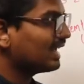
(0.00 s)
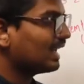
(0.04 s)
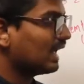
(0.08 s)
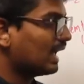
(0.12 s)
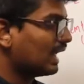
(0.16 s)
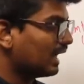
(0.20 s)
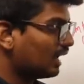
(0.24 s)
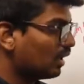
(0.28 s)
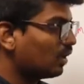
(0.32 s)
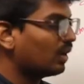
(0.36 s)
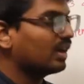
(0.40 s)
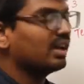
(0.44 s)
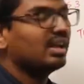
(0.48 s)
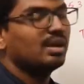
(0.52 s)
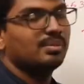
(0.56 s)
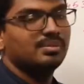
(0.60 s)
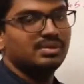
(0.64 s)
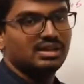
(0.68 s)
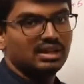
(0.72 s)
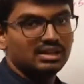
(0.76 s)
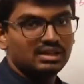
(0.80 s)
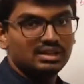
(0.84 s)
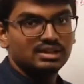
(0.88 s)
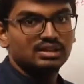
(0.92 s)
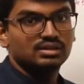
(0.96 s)
an alloy,
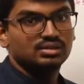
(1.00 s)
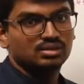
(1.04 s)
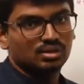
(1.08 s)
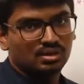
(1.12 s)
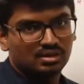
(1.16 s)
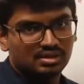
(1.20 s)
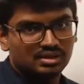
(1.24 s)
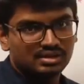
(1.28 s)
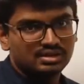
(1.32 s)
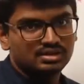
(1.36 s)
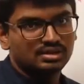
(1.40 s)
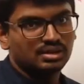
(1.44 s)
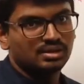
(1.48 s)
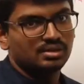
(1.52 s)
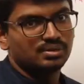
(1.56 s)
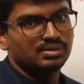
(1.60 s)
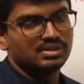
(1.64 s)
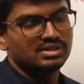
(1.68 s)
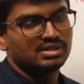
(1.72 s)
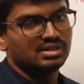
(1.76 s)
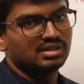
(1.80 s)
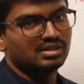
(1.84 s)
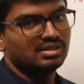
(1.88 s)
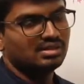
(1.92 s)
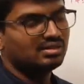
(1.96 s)
I'm taking a solid
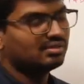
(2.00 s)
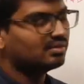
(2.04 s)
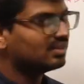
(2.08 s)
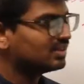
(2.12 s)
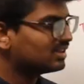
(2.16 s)
solution